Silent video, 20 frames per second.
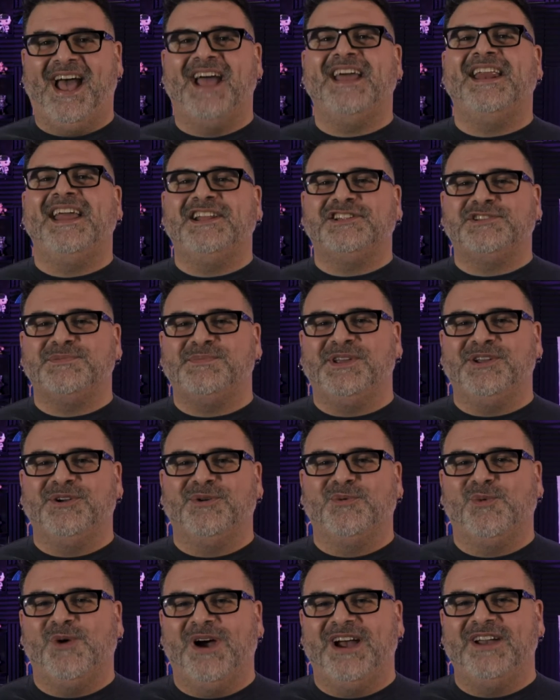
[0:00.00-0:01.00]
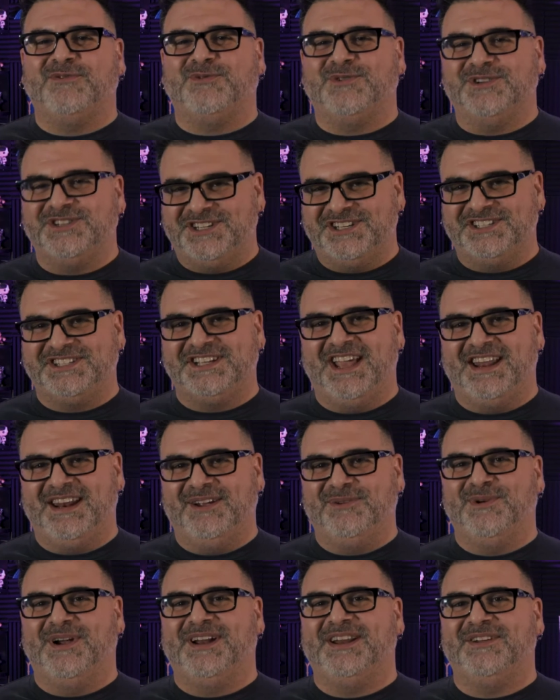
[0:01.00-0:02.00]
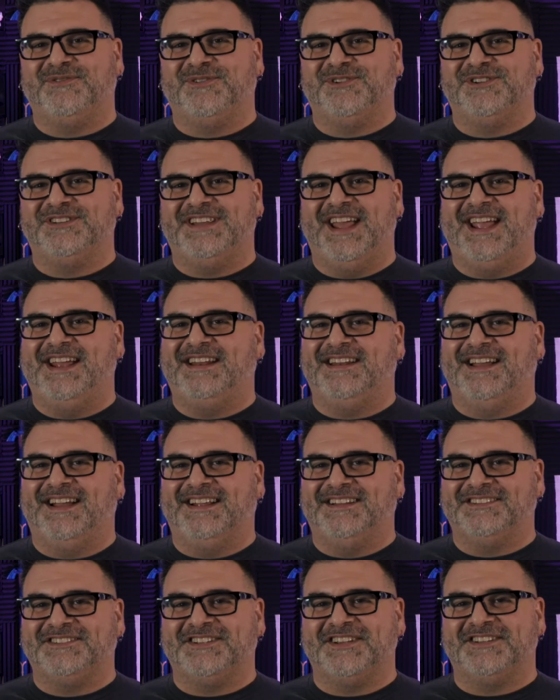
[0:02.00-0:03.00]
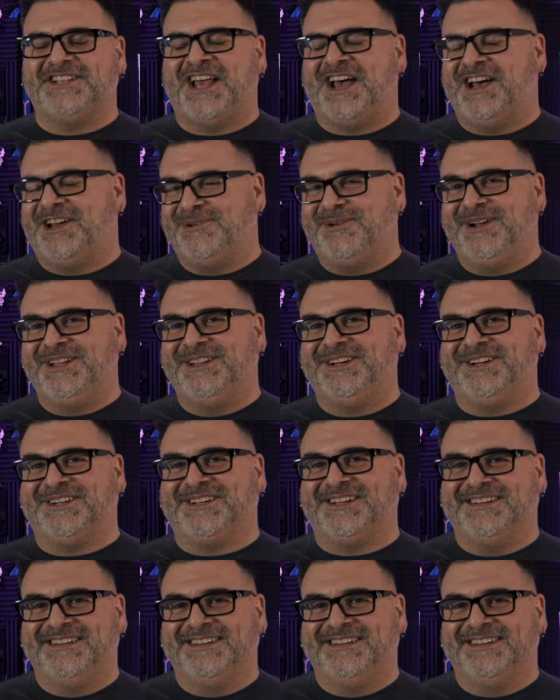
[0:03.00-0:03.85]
I'd hate to be your wife when she's getting ready for date night and says, how do I look?